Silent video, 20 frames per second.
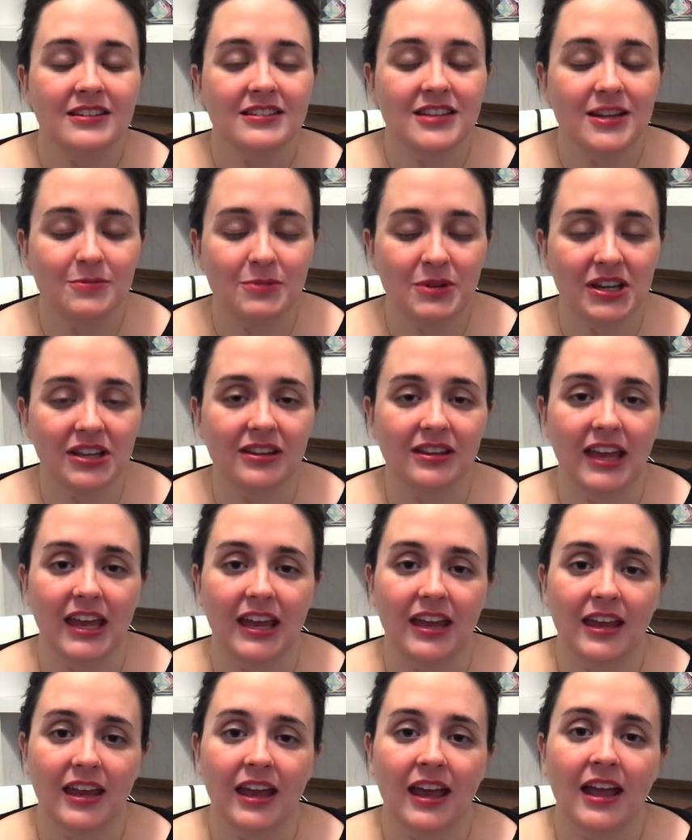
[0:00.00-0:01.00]

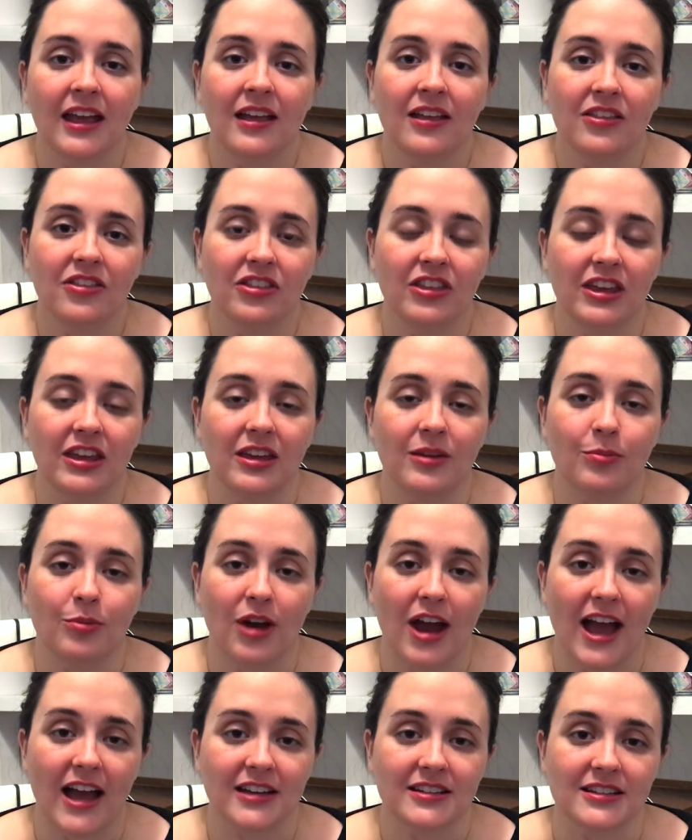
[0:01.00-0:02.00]
typically the
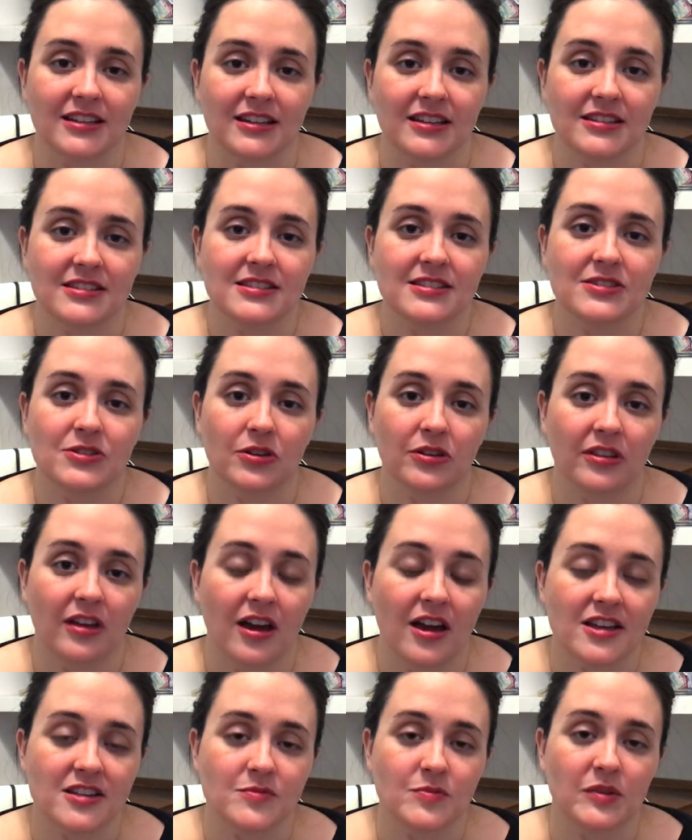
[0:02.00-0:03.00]
practice or the
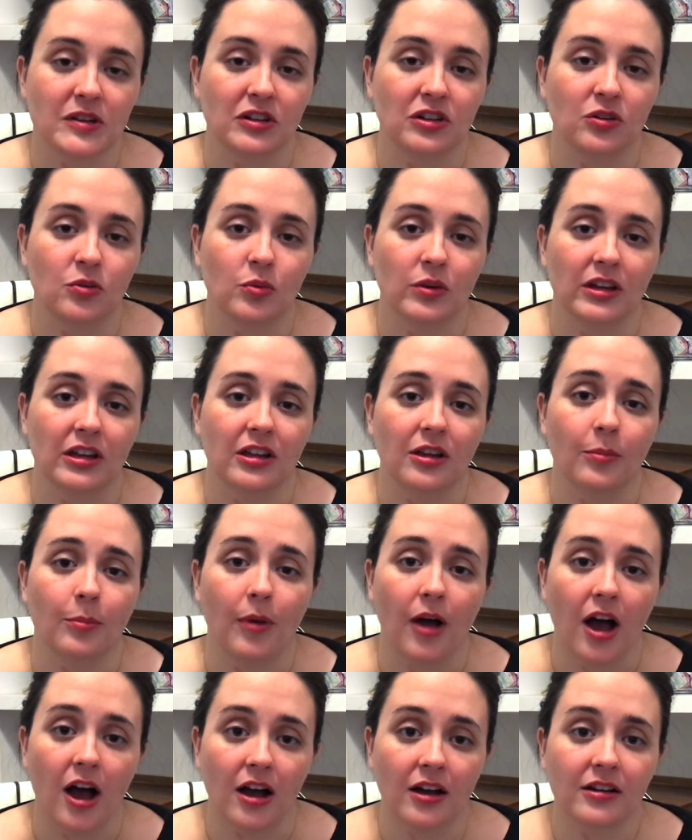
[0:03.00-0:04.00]
hospital will
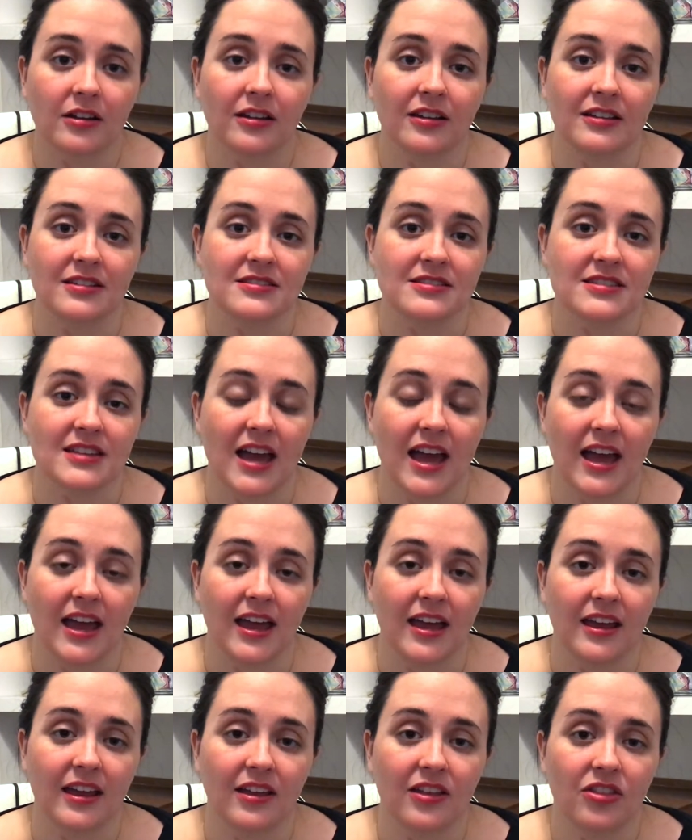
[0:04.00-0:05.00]
balk and
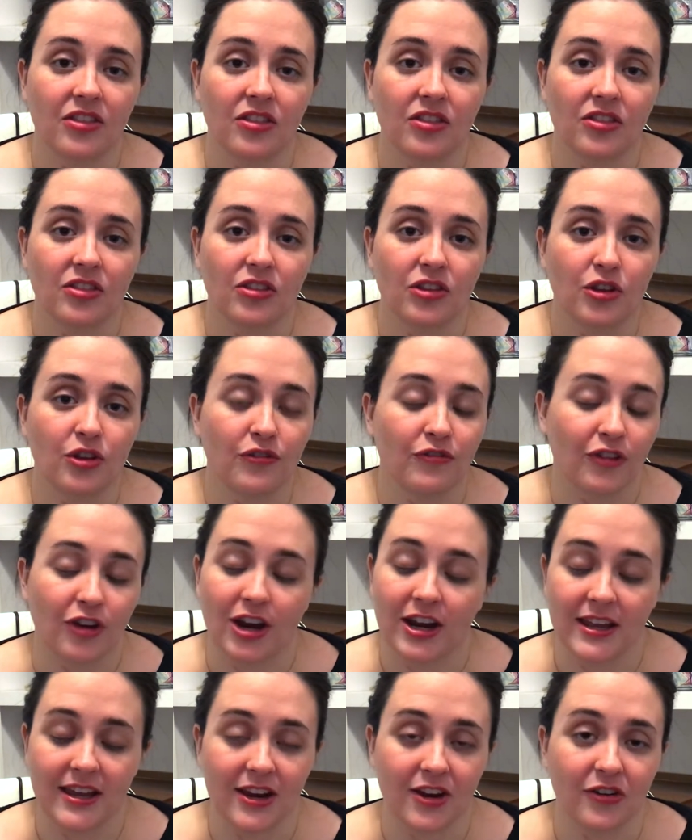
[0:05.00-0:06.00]
say, You've
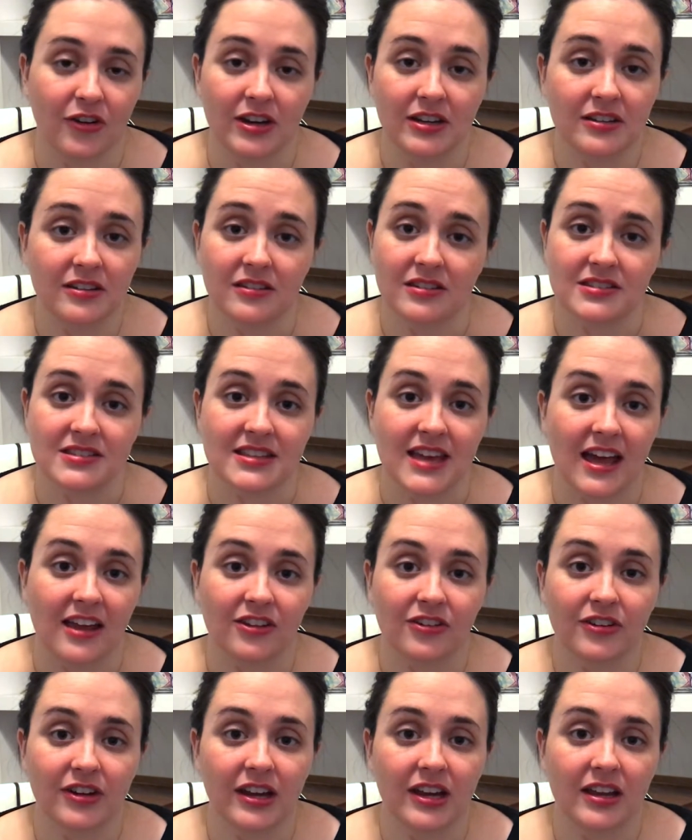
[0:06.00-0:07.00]
already agreed to the
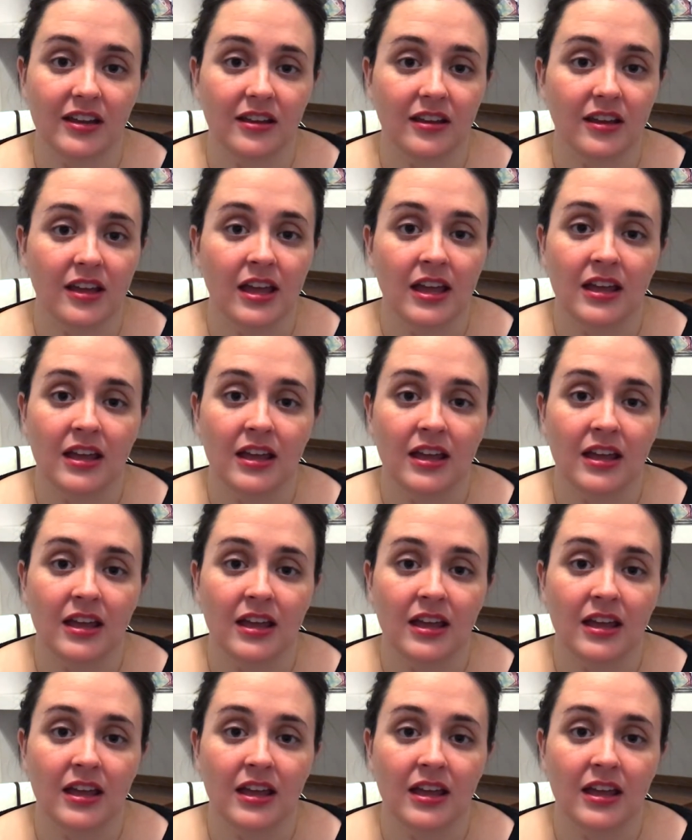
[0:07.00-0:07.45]
salary.